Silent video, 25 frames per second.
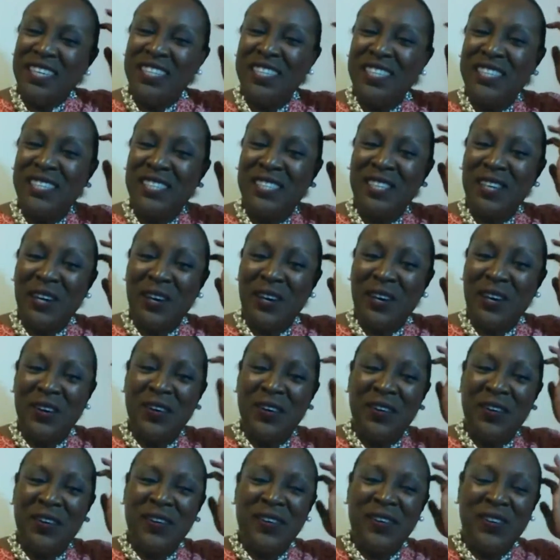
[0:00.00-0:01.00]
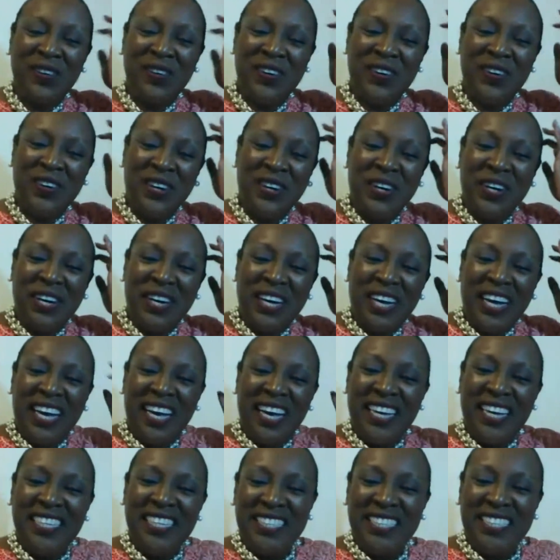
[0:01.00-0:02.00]
So,
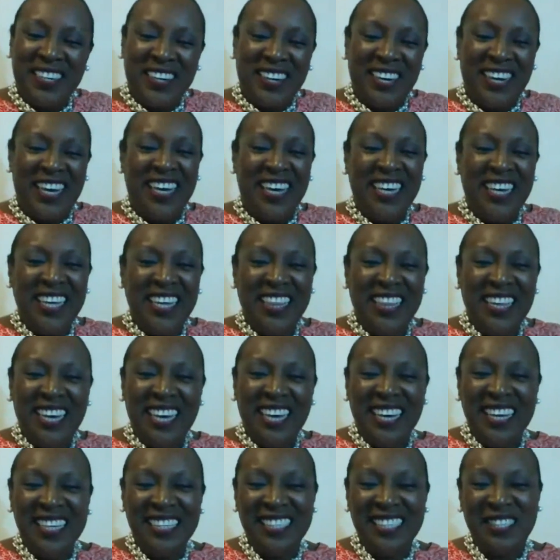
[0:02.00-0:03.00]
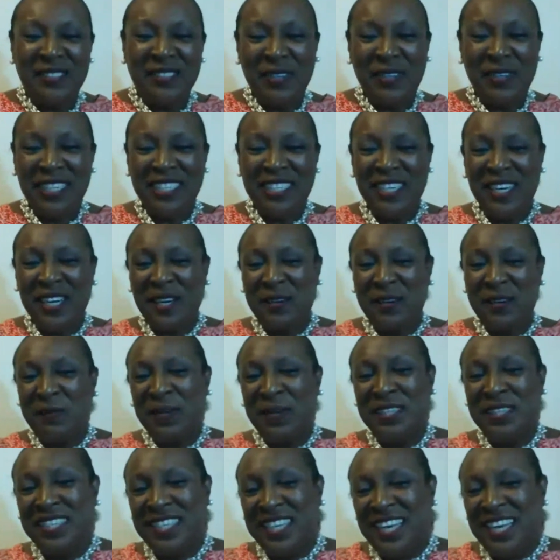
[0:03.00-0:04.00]
is there anything else we can talk
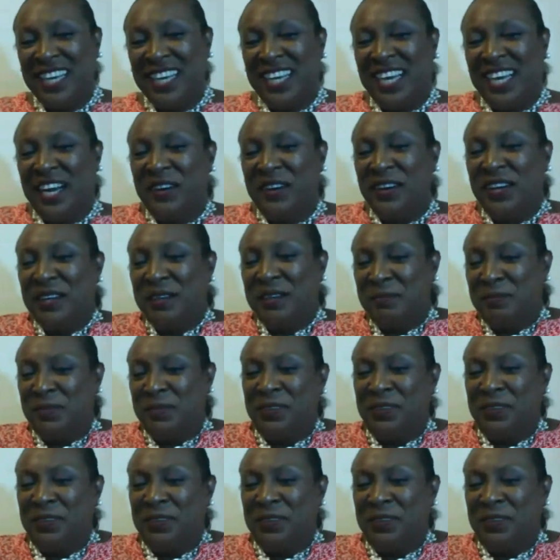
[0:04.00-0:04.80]
about tonight, Larry?